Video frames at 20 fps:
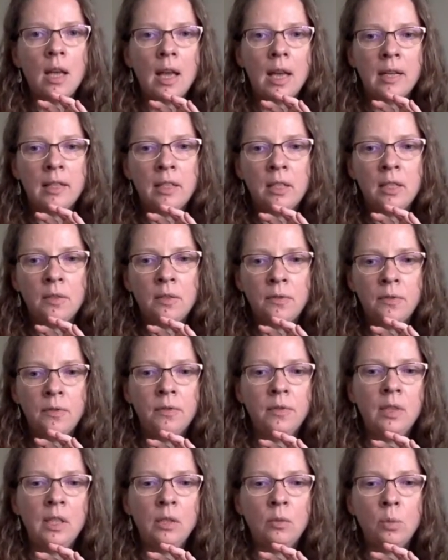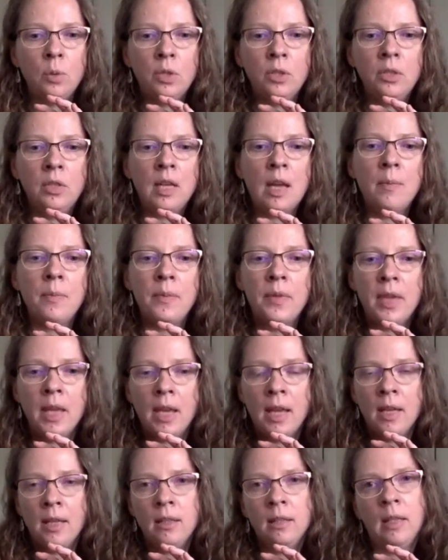as if it was
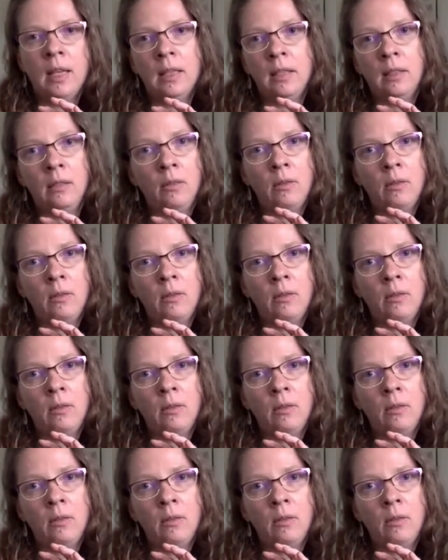something that